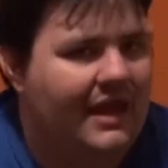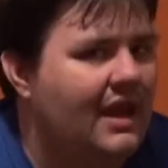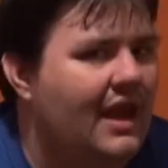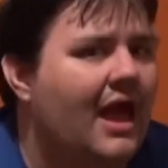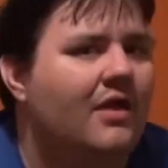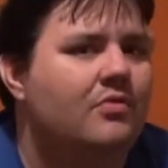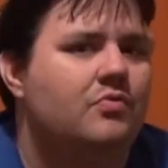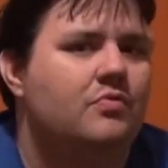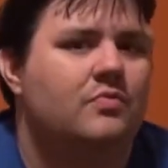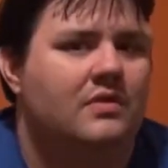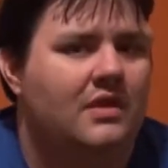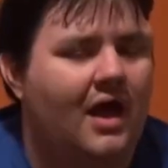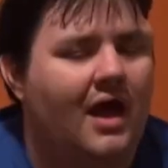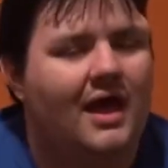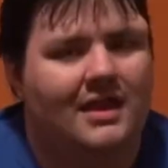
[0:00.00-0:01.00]
and I do
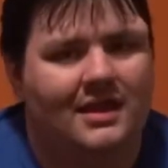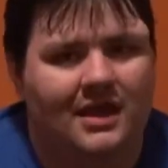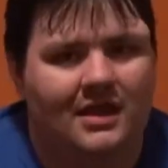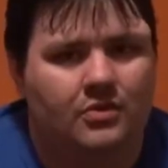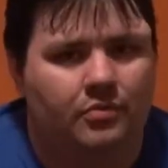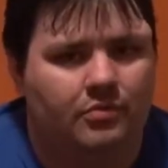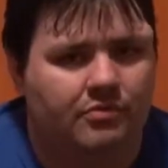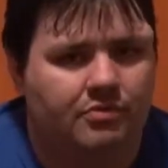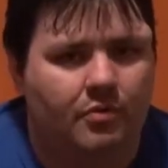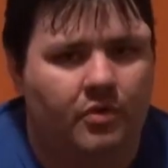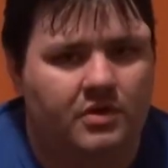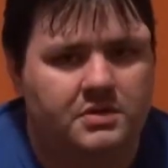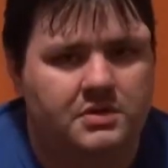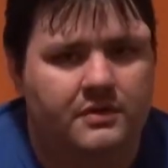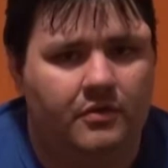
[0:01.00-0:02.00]
not need to
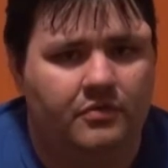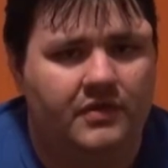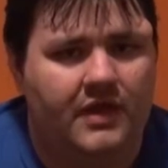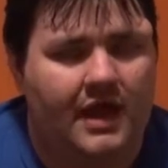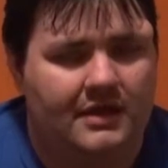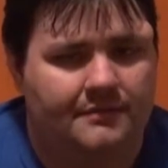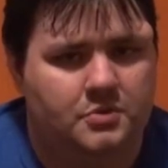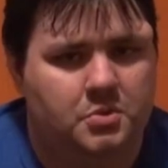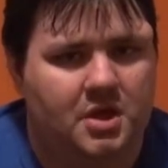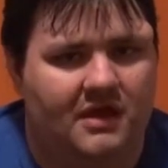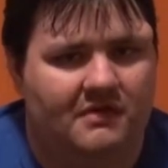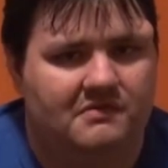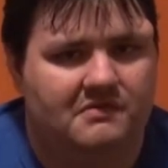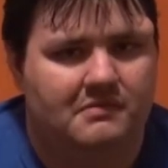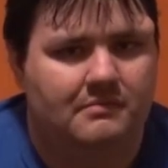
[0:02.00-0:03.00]
resort to those kind of
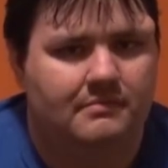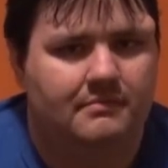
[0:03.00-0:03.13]
tricks.